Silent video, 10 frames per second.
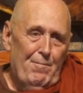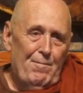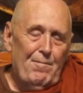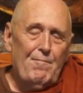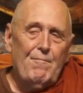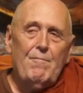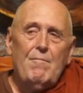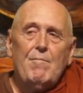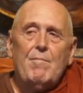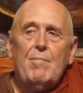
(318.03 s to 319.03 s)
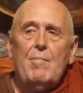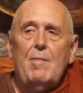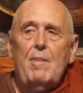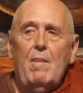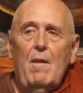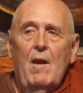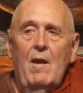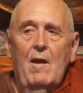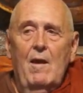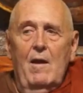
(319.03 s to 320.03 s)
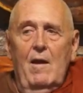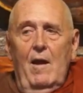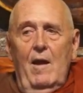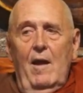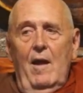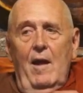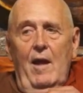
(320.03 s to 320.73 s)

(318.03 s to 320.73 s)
No one is speaking in this clip.